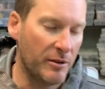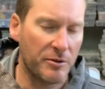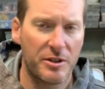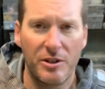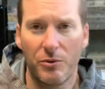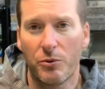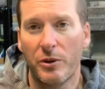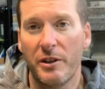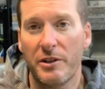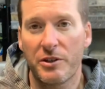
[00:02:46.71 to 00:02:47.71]
Still
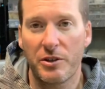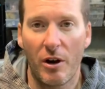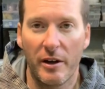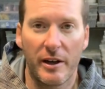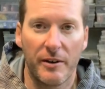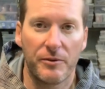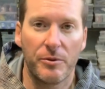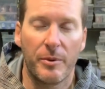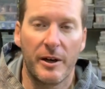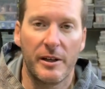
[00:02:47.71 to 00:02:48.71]
really sought after
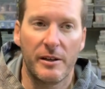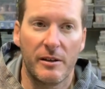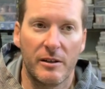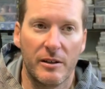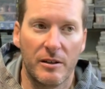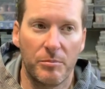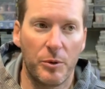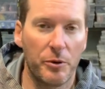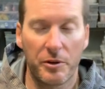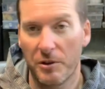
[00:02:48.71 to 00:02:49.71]
by
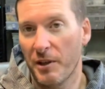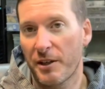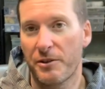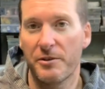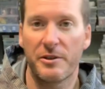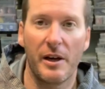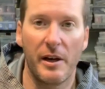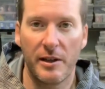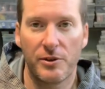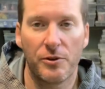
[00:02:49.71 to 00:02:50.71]
both collectors
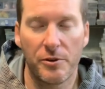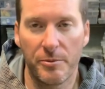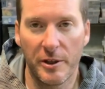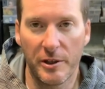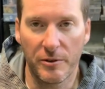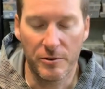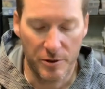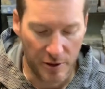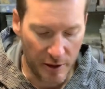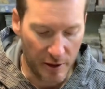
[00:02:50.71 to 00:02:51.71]
and tournament anglers
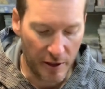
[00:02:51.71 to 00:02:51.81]
today.